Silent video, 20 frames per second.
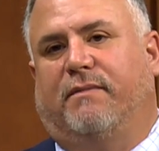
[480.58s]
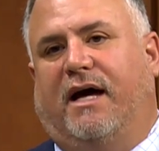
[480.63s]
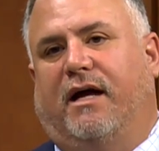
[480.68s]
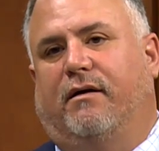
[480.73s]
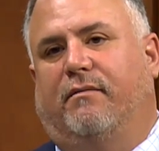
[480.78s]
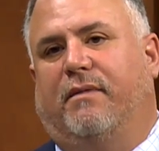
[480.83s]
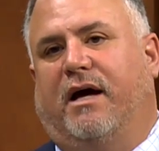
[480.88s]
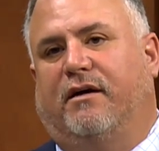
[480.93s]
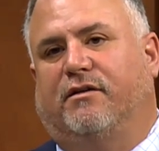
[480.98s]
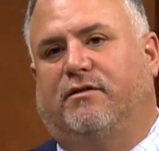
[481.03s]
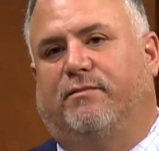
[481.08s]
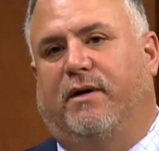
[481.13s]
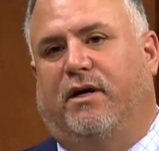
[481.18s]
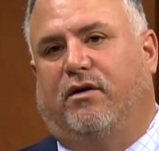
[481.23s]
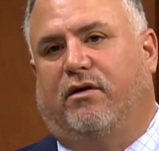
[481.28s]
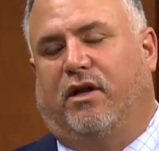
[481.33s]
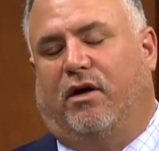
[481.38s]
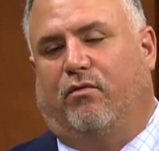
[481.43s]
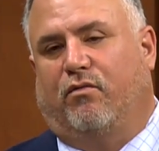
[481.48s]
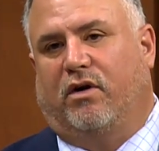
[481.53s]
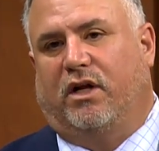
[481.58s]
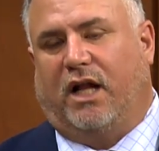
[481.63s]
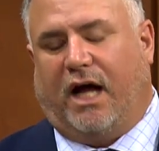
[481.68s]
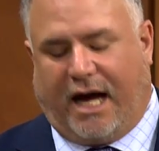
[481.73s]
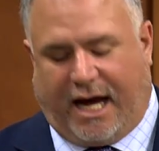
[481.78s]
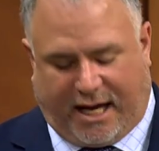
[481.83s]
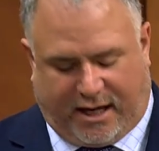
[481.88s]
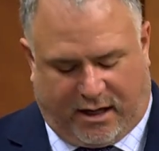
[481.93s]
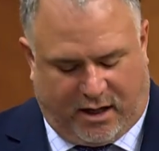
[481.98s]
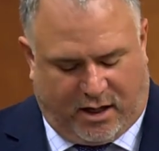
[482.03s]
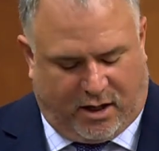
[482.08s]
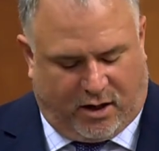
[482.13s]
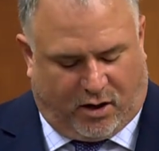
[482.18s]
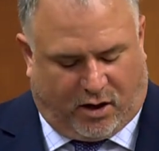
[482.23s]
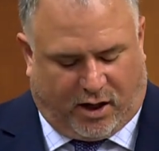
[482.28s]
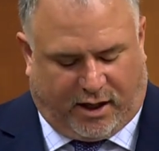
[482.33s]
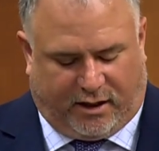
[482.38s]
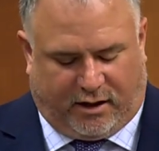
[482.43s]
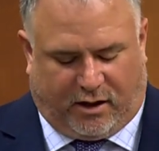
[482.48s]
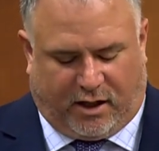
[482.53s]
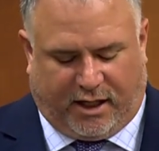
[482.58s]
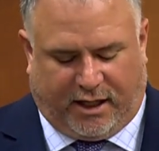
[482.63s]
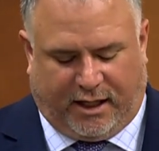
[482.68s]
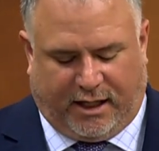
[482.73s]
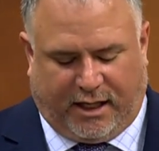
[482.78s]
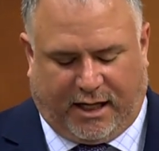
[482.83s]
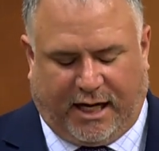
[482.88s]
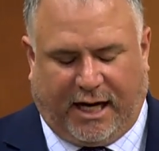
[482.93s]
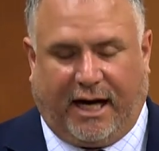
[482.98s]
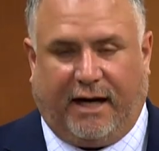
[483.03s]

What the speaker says: Madam Speaker, that rely on